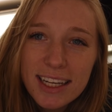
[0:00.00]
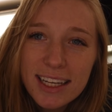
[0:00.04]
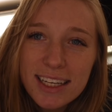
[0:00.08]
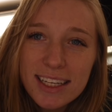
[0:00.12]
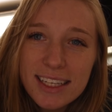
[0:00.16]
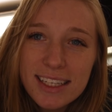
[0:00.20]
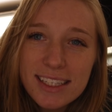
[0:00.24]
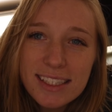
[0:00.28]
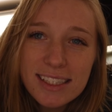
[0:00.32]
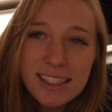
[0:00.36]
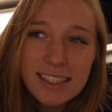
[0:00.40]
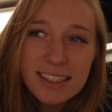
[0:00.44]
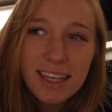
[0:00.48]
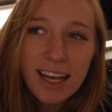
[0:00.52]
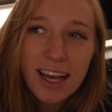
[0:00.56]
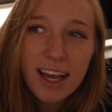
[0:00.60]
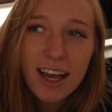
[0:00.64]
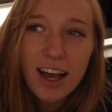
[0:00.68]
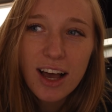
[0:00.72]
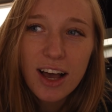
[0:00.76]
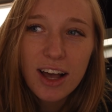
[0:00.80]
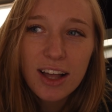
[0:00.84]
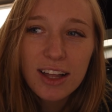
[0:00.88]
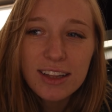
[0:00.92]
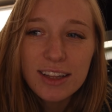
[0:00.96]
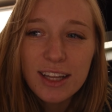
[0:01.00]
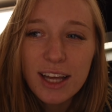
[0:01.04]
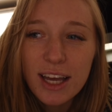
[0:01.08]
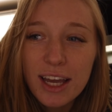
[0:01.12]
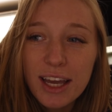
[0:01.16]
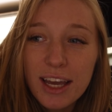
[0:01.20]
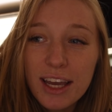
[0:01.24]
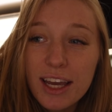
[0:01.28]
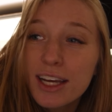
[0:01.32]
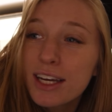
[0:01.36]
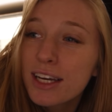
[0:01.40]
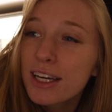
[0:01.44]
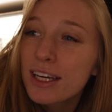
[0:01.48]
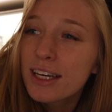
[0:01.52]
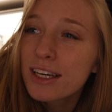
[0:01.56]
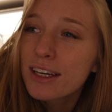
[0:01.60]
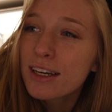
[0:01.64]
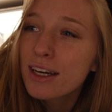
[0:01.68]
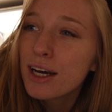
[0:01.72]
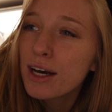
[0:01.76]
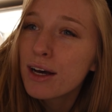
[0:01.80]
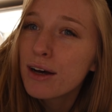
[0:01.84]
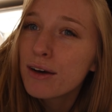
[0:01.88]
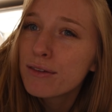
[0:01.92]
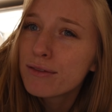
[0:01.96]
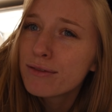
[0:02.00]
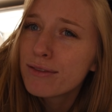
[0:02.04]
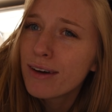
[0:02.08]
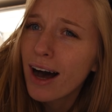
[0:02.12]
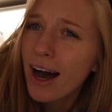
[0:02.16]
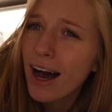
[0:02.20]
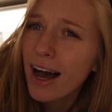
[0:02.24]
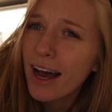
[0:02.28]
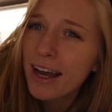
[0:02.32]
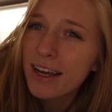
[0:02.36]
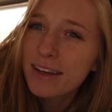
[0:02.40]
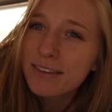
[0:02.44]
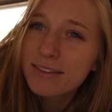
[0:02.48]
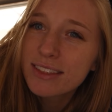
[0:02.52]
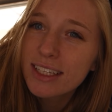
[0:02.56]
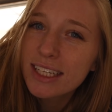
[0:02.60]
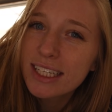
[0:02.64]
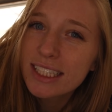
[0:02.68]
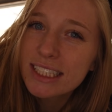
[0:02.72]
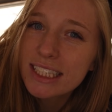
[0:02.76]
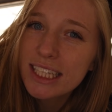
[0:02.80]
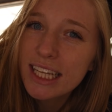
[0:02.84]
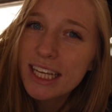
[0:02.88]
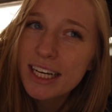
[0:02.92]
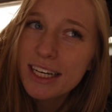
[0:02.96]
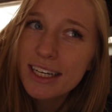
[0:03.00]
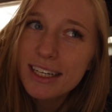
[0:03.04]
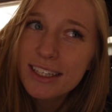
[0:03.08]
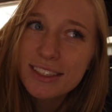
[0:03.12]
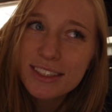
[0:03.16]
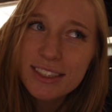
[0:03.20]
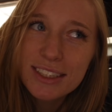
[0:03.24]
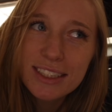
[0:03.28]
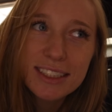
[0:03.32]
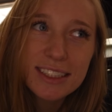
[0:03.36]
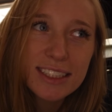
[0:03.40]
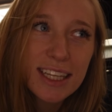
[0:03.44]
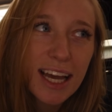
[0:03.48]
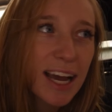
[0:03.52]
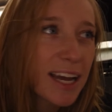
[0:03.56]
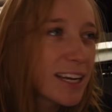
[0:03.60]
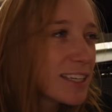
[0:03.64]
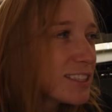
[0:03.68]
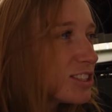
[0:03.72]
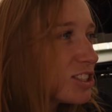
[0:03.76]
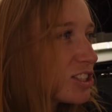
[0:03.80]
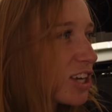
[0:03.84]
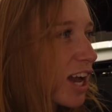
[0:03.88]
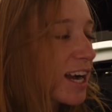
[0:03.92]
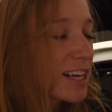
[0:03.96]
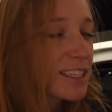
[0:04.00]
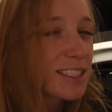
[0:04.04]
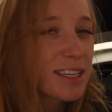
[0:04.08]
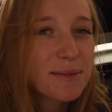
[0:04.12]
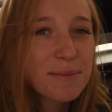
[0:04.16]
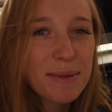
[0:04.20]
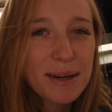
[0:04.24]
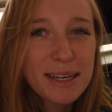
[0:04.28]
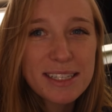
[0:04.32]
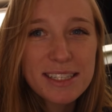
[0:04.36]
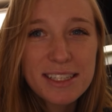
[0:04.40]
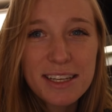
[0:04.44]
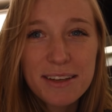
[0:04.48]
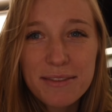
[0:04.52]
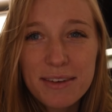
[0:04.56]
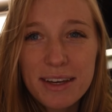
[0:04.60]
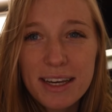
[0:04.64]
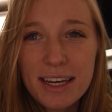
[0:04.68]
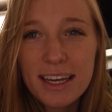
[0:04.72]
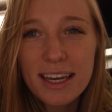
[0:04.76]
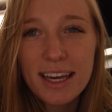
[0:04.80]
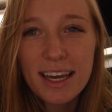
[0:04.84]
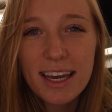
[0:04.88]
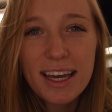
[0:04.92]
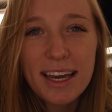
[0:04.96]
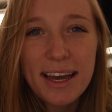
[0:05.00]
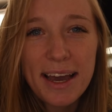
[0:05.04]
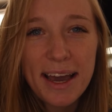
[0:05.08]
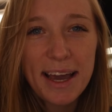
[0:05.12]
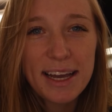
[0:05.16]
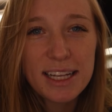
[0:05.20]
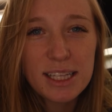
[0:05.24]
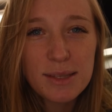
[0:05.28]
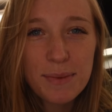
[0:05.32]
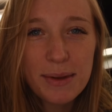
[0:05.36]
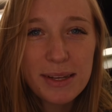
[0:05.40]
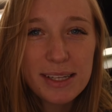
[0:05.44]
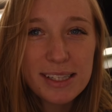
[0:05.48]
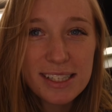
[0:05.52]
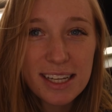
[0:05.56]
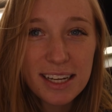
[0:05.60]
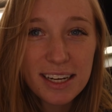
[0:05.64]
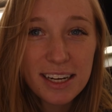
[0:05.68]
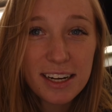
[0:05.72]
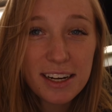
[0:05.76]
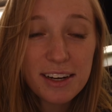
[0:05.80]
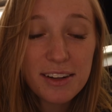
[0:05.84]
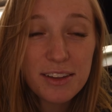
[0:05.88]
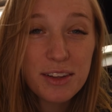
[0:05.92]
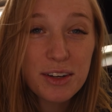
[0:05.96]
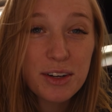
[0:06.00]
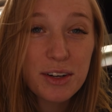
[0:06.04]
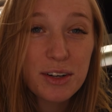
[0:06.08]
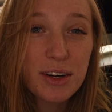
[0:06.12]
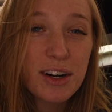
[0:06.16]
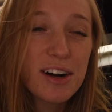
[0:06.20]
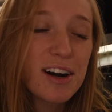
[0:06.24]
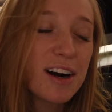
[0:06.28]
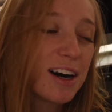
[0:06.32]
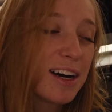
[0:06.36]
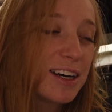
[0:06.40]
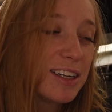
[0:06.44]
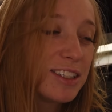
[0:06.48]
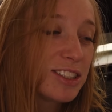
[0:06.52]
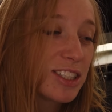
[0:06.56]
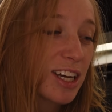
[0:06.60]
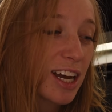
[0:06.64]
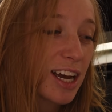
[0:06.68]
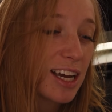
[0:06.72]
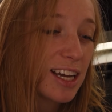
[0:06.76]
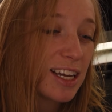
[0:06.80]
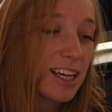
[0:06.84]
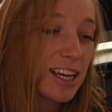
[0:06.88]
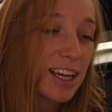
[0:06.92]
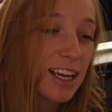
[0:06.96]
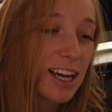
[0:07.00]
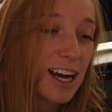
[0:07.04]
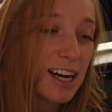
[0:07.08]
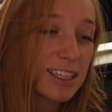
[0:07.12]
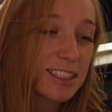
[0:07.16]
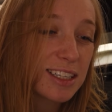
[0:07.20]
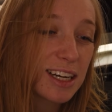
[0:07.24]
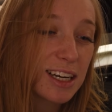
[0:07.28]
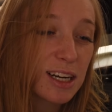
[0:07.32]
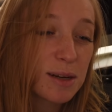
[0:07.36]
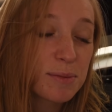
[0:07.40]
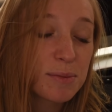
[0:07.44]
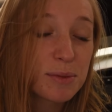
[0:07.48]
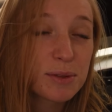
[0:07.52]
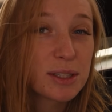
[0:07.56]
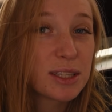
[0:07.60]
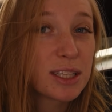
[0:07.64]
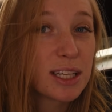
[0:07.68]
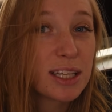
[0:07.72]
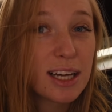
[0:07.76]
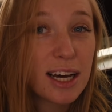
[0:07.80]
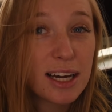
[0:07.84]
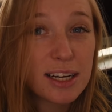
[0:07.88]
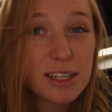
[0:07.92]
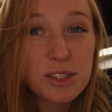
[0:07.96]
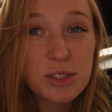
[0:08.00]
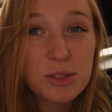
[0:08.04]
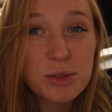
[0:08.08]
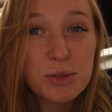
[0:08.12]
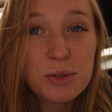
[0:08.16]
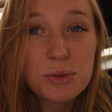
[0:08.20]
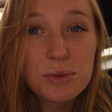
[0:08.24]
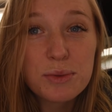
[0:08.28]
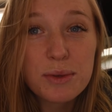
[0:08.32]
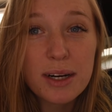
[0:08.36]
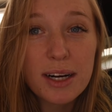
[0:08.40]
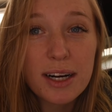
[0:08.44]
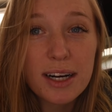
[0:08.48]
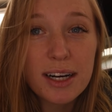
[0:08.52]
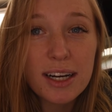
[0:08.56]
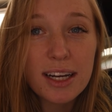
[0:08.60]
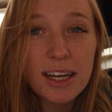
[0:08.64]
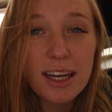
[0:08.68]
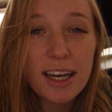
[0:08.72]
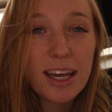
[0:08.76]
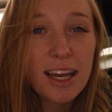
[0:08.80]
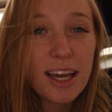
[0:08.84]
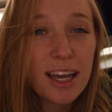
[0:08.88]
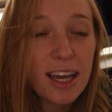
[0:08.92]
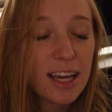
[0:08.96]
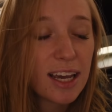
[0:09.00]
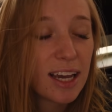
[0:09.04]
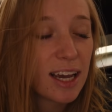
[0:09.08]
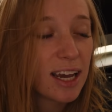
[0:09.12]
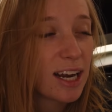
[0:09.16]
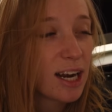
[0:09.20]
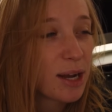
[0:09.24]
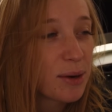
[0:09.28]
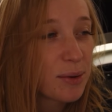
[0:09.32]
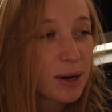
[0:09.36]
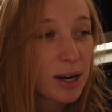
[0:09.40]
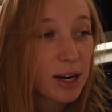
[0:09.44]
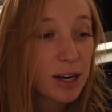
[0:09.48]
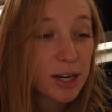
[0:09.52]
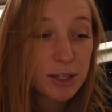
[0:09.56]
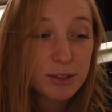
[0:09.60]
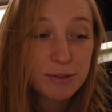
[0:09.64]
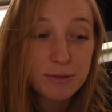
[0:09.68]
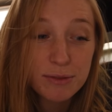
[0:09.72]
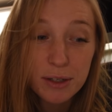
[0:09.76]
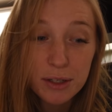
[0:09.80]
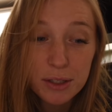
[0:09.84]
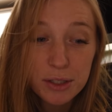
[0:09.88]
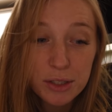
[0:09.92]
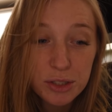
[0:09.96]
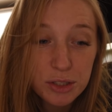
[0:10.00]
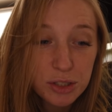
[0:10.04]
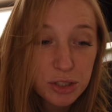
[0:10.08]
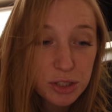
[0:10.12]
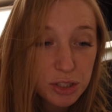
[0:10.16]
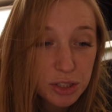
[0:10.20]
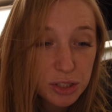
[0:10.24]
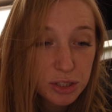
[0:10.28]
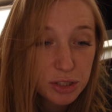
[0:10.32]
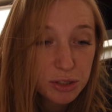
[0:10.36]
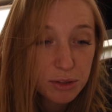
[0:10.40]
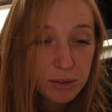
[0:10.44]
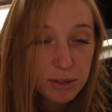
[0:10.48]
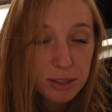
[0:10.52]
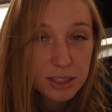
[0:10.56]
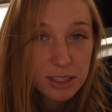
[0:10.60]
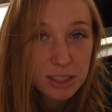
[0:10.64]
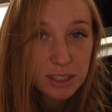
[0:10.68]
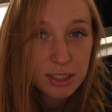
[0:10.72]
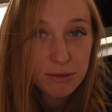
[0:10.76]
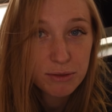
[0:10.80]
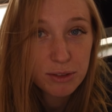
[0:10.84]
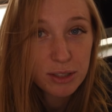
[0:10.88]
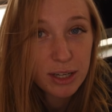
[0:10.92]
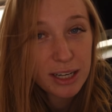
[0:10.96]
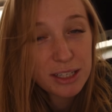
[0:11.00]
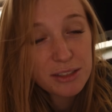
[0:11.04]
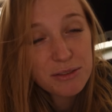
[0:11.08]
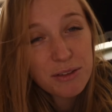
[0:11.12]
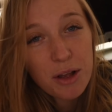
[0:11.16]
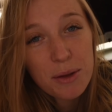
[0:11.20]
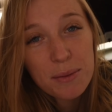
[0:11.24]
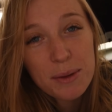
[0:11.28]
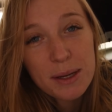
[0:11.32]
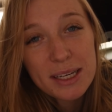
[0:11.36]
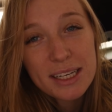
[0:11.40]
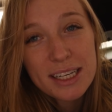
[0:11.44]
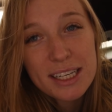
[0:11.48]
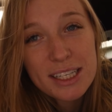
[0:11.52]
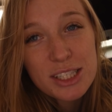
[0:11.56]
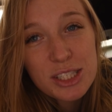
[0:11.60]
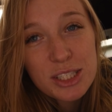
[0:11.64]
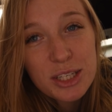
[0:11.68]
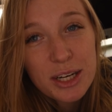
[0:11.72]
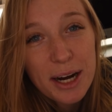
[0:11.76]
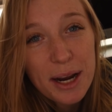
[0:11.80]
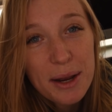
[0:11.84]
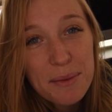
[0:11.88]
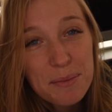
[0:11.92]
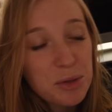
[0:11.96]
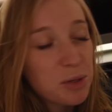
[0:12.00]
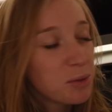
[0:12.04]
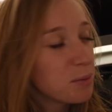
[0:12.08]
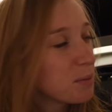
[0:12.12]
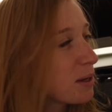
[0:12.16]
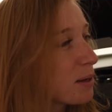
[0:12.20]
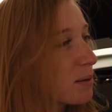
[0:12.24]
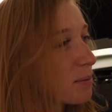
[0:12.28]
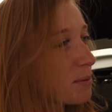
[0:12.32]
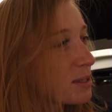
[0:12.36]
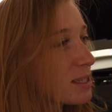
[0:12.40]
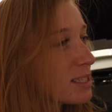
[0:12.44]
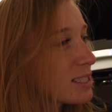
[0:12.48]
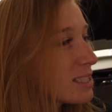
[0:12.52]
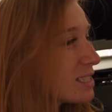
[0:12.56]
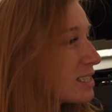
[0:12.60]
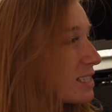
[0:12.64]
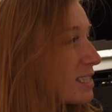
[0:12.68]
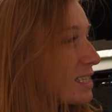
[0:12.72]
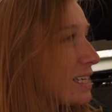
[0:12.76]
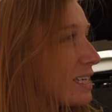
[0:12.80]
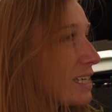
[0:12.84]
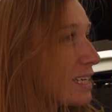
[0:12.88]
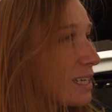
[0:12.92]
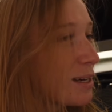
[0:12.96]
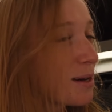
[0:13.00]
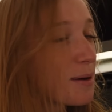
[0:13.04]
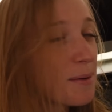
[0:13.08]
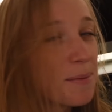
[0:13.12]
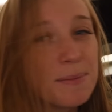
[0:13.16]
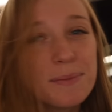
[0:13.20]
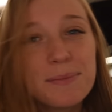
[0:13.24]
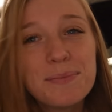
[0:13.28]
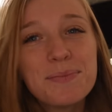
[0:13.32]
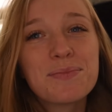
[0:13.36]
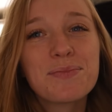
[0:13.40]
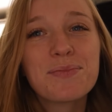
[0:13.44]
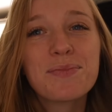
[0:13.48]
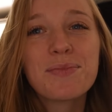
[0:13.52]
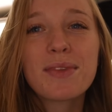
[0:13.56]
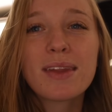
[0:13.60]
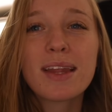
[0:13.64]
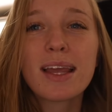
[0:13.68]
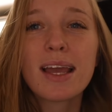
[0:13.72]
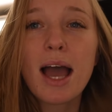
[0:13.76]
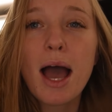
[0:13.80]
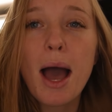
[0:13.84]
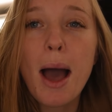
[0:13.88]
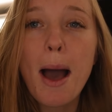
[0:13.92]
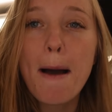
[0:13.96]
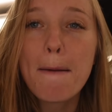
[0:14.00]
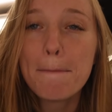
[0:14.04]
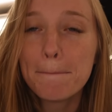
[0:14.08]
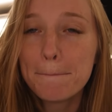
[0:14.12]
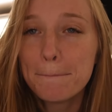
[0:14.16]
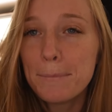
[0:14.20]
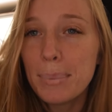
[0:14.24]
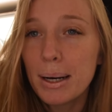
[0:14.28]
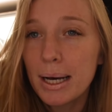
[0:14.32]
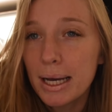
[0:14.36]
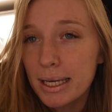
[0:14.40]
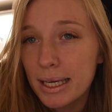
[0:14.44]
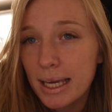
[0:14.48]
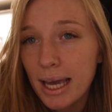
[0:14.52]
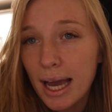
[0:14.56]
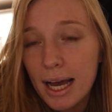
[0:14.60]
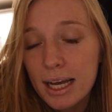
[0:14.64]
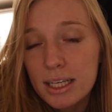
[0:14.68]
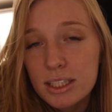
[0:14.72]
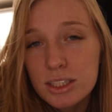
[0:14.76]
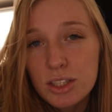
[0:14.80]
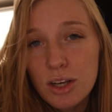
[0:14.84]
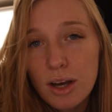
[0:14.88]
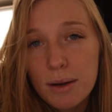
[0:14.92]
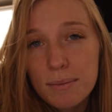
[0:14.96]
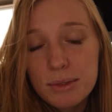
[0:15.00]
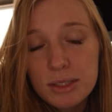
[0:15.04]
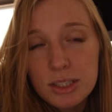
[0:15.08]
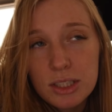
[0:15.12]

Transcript: is like five days later since I jacked up my Civic. It's been sitting in the garage. I got caught up with a lot of schoolwork and I went on a photo shoot, which if you guys follow me on Instagram, you'd be able to see them. But yeah, so I'm